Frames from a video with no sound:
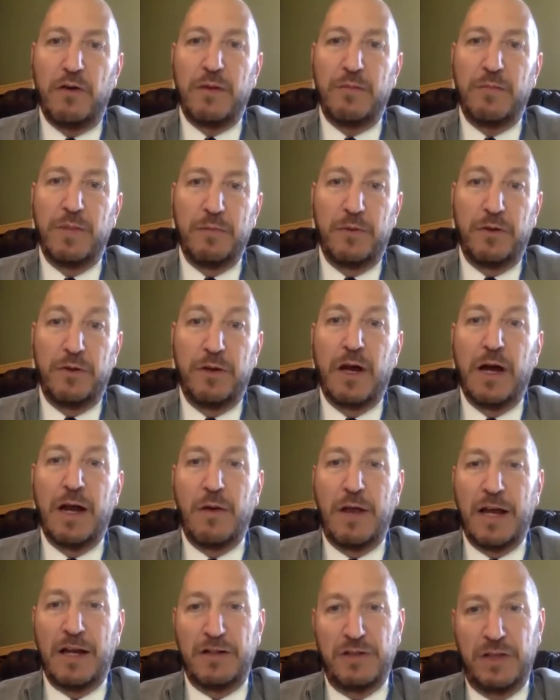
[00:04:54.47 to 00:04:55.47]
and
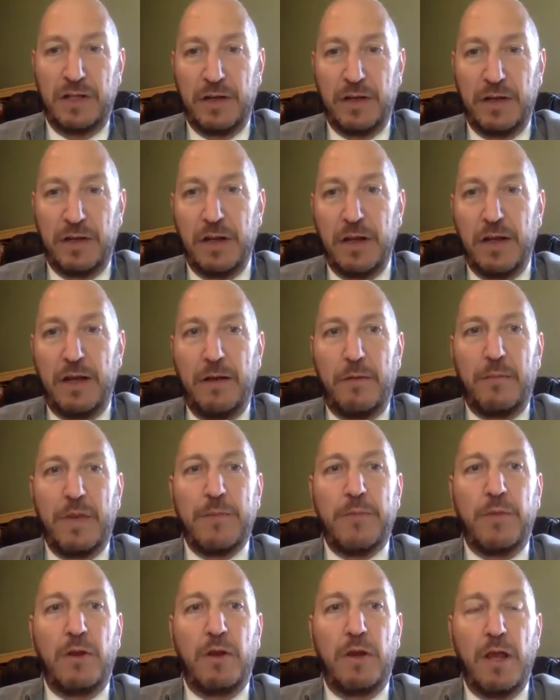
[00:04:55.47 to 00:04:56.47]

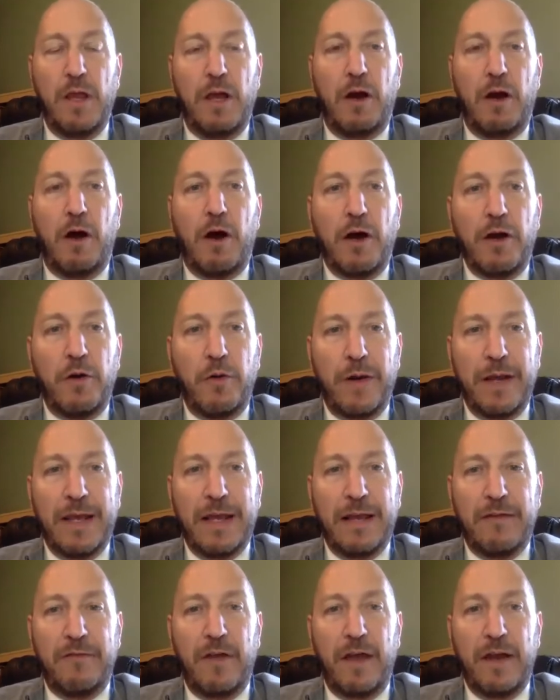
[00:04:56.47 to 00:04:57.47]
people honoring
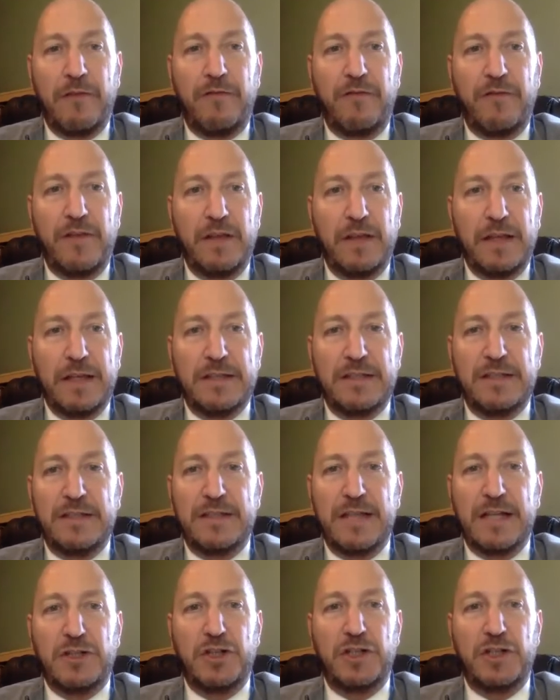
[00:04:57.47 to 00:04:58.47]
and feeling
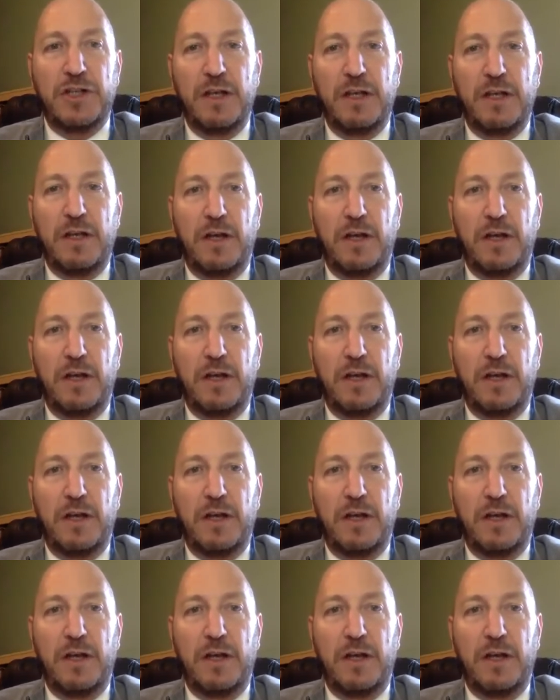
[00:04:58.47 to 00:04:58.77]
such